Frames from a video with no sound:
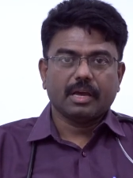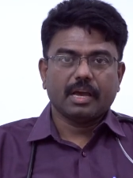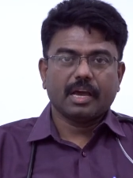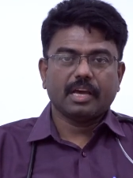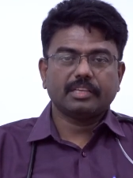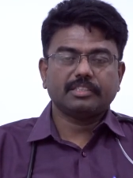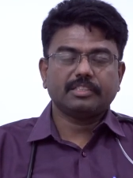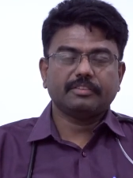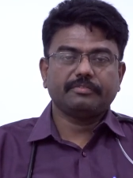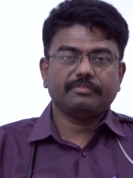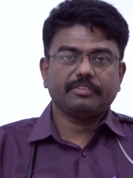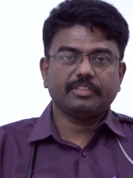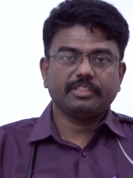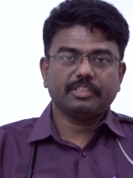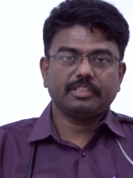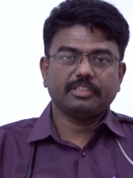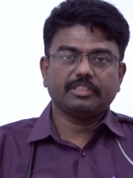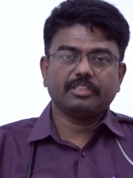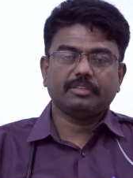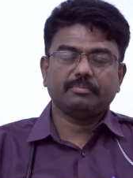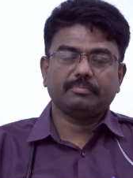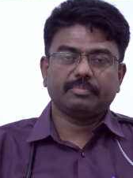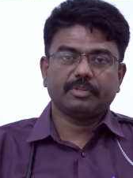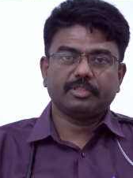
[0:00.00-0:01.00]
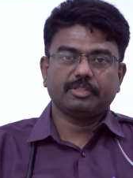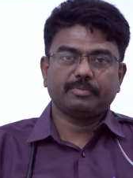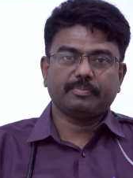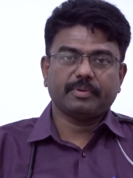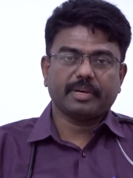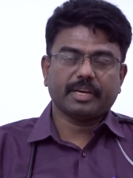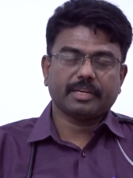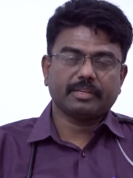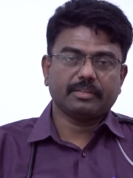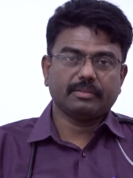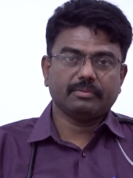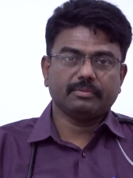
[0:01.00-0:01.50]
As a physician
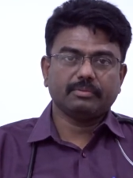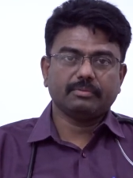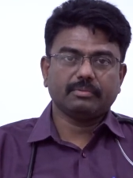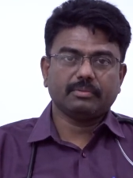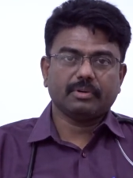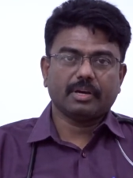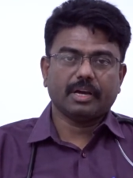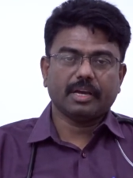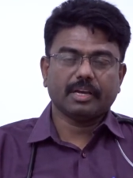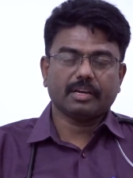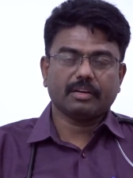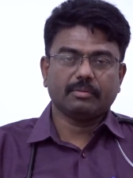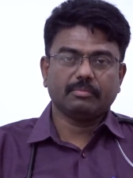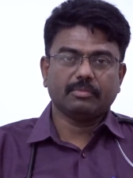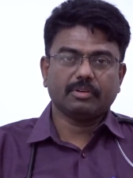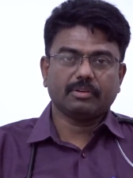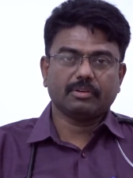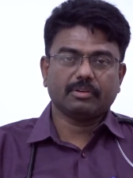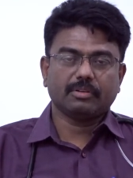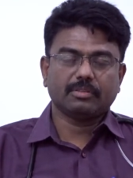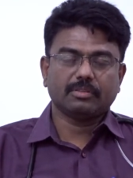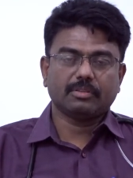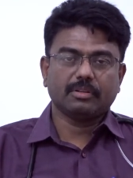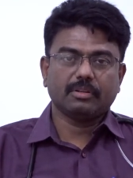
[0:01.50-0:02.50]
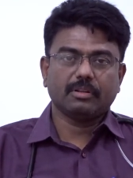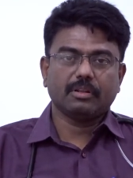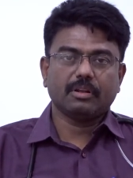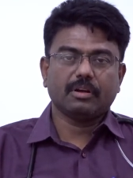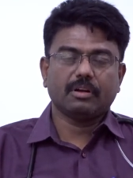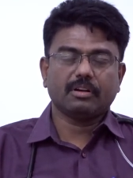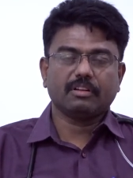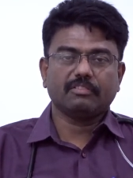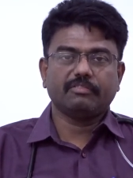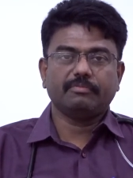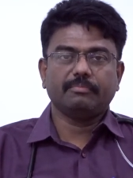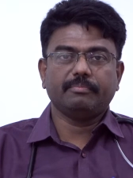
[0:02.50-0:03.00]
perspective, I come across a
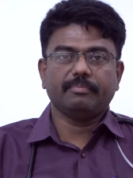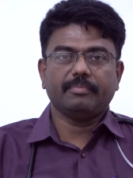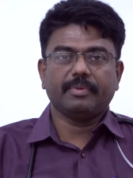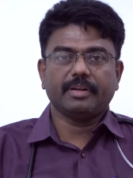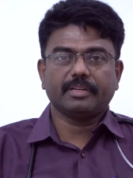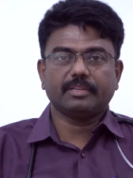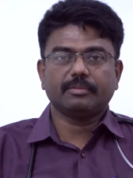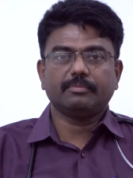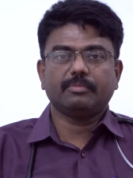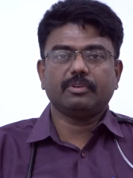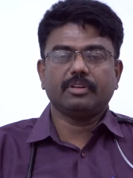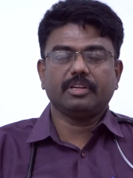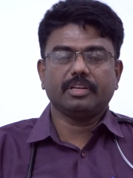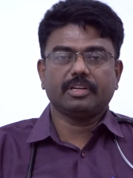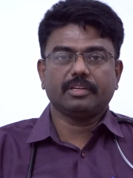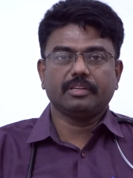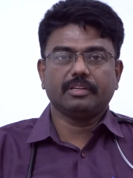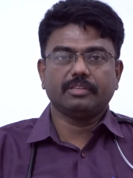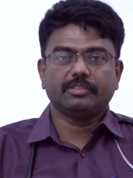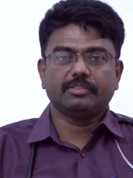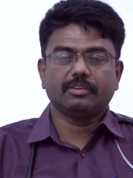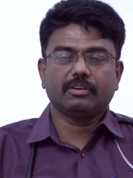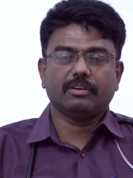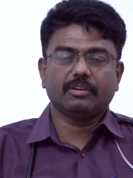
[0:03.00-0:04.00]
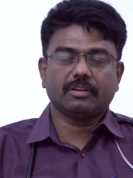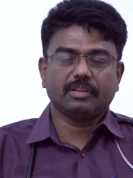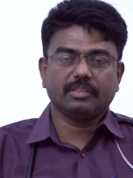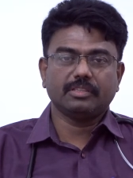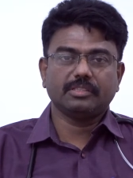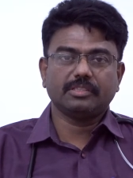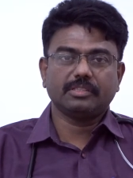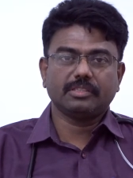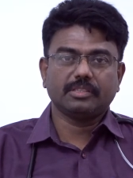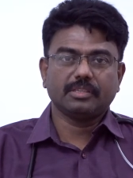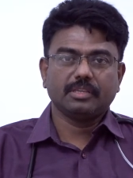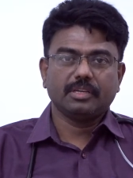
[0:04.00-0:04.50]
lot of metabolic
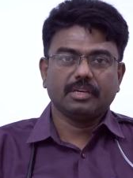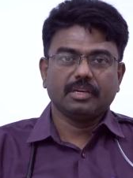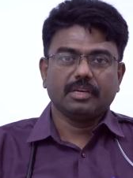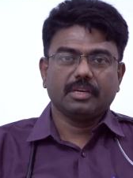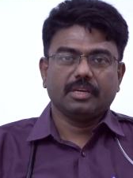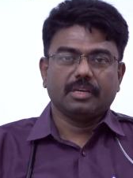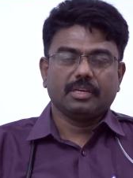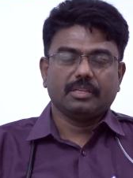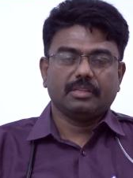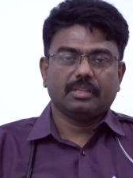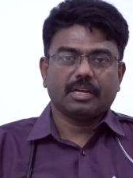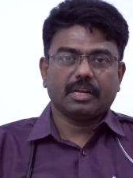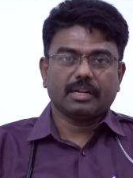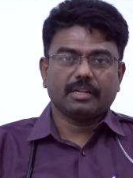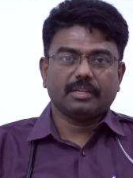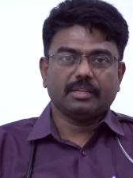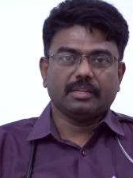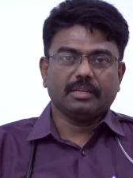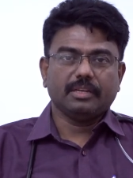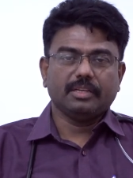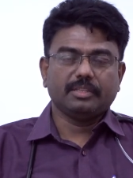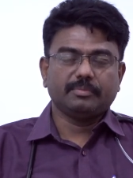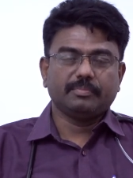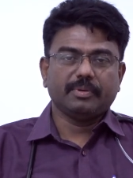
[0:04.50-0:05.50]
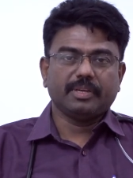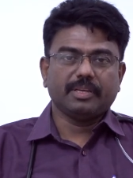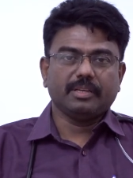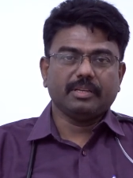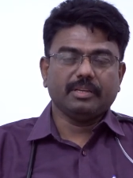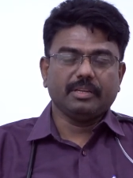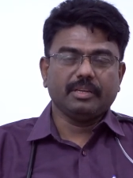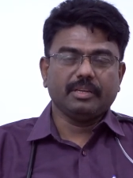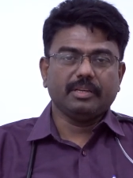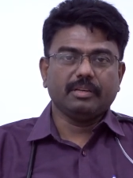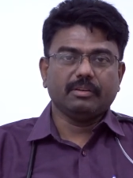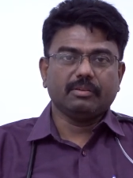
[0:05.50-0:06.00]
disorders that is
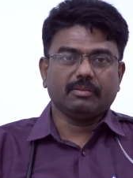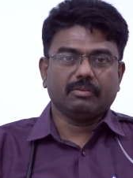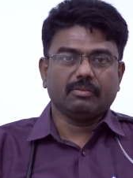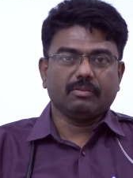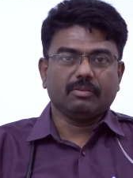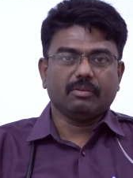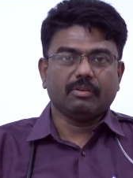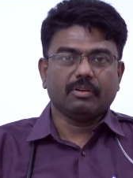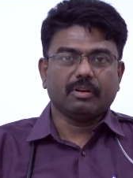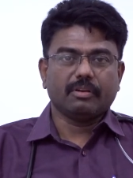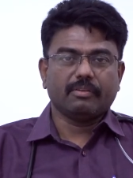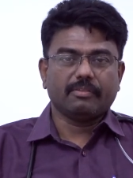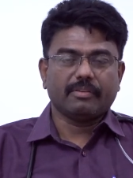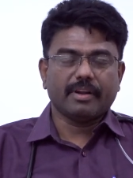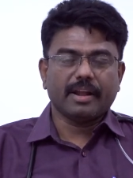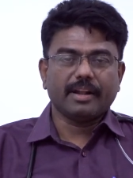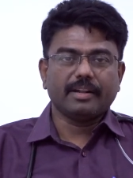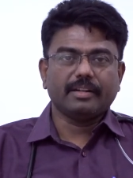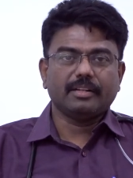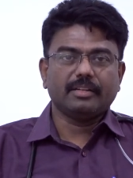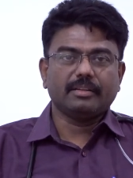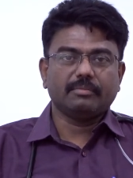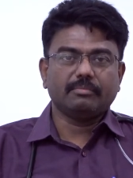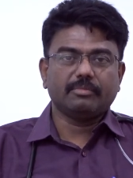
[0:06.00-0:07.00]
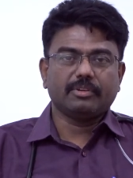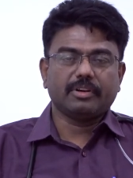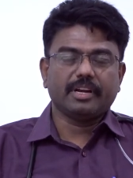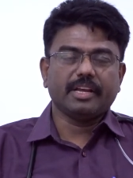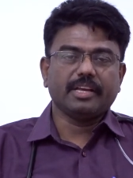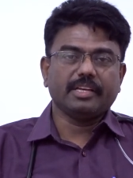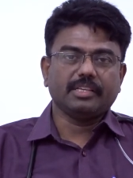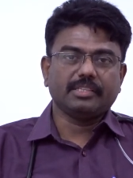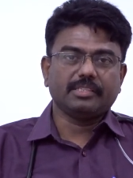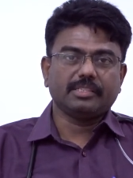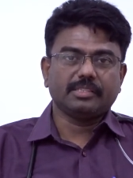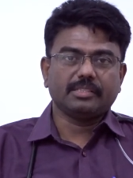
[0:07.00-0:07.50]
being, you know, on a random
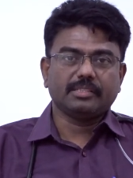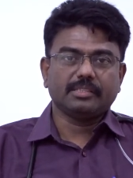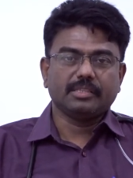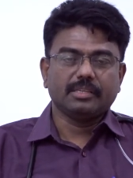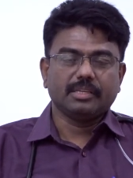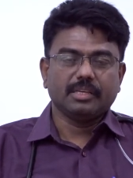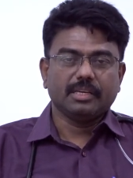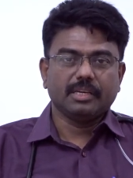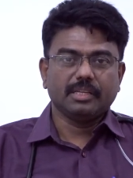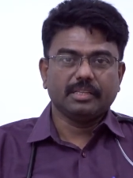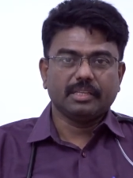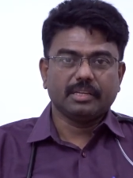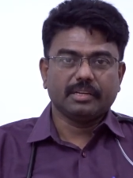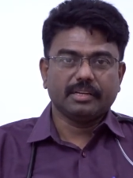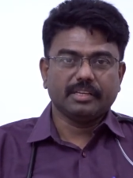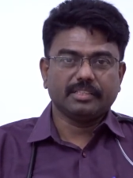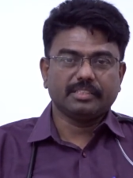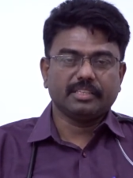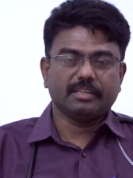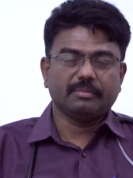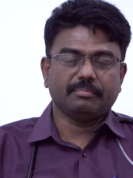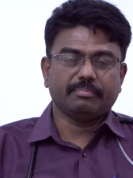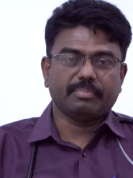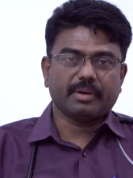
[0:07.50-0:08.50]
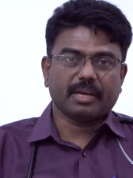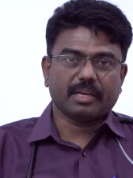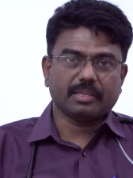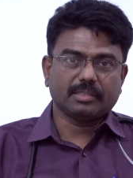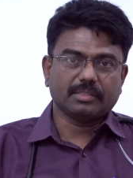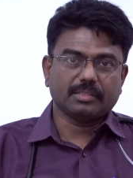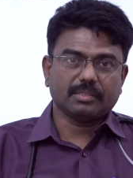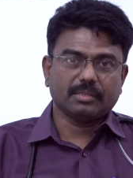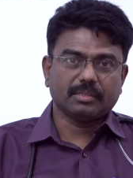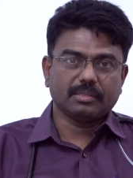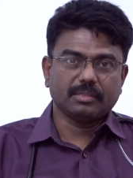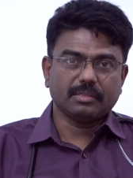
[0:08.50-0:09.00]
race in the recent
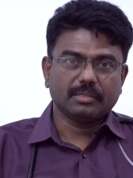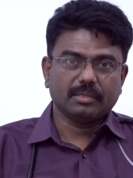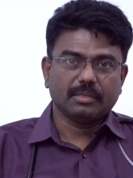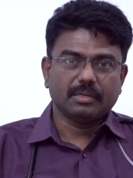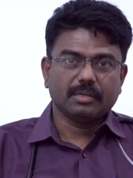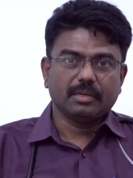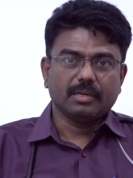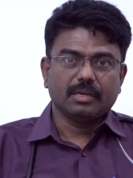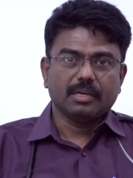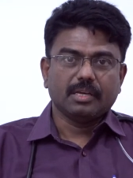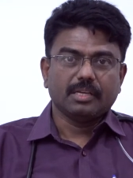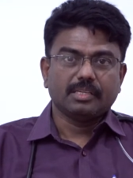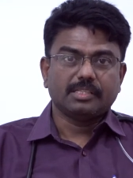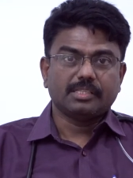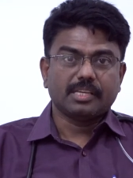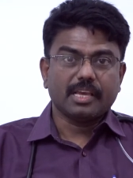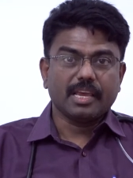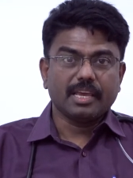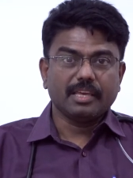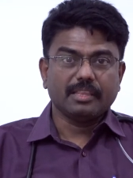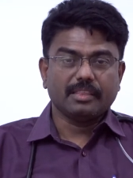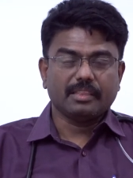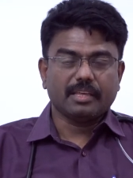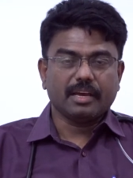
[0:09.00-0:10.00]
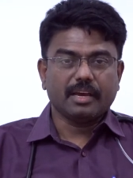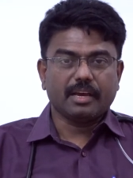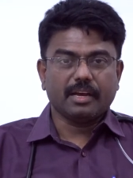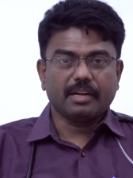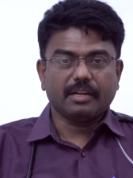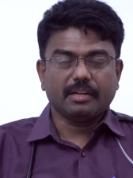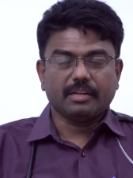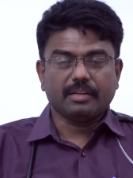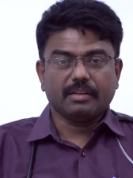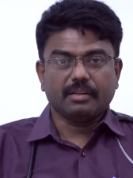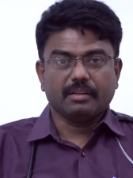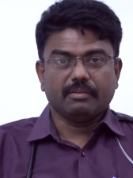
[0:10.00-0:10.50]
past. Saying
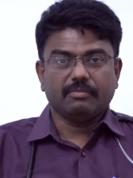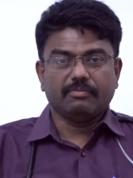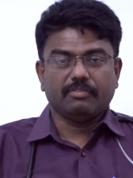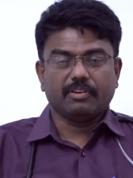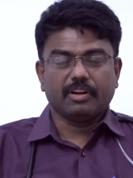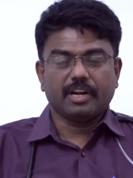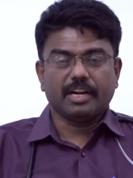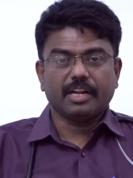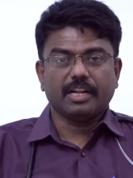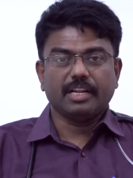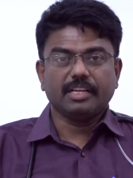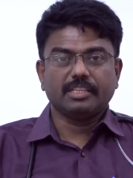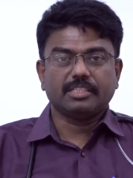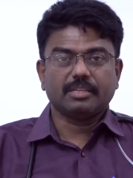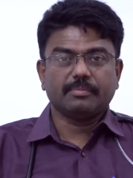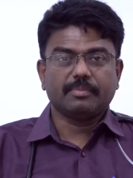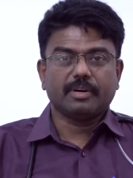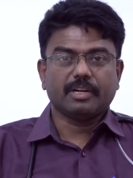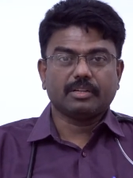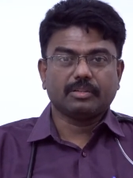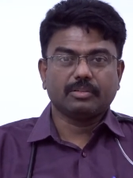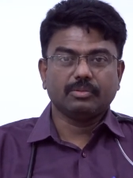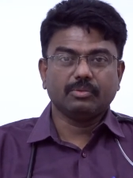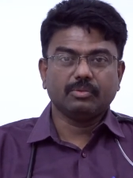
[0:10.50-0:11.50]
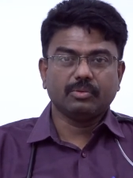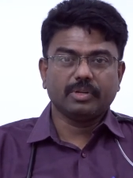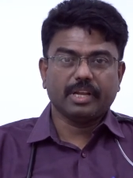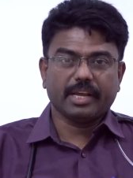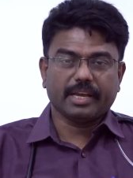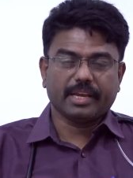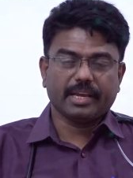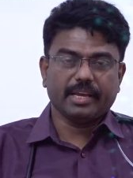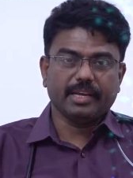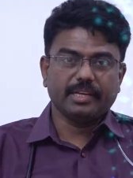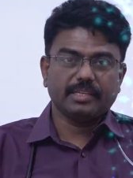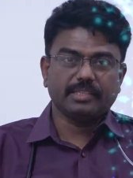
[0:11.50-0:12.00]
that for at least about two
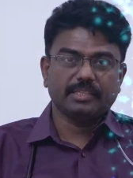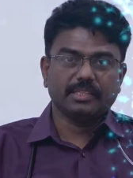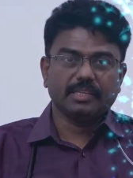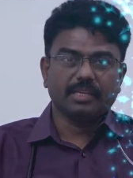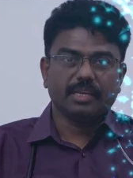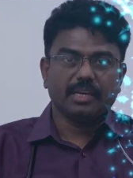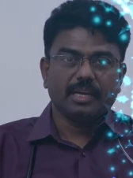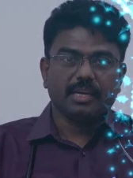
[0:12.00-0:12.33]
decades,